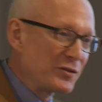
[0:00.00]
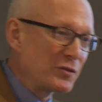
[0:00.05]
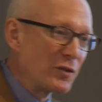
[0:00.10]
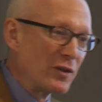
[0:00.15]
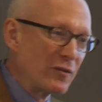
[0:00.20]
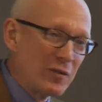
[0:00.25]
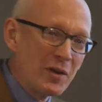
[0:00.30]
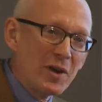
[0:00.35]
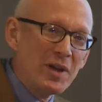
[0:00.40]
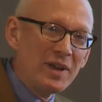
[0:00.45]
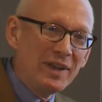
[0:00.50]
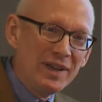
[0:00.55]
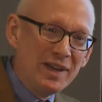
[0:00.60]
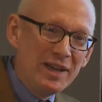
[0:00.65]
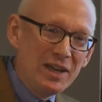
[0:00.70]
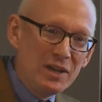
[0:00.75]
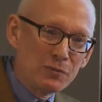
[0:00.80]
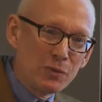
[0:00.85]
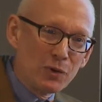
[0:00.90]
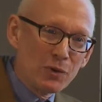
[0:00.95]
sort of
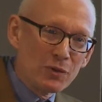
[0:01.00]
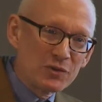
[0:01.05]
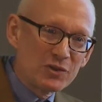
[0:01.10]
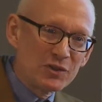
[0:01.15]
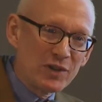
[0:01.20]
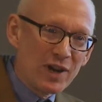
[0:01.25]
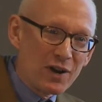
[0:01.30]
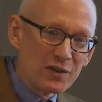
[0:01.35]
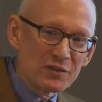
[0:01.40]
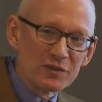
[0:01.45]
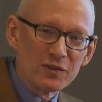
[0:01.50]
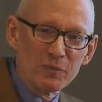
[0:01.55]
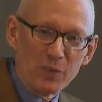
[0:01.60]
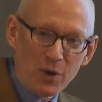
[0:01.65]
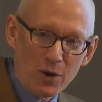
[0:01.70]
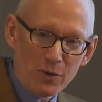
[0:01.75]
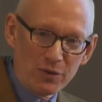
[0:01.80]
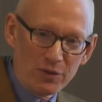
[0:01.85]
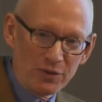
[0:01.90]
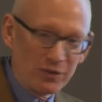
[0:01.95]
equal shares of
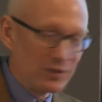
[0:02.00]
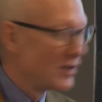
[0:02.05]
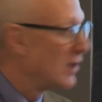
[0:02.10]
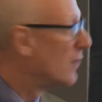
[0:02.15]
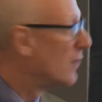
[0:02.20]
both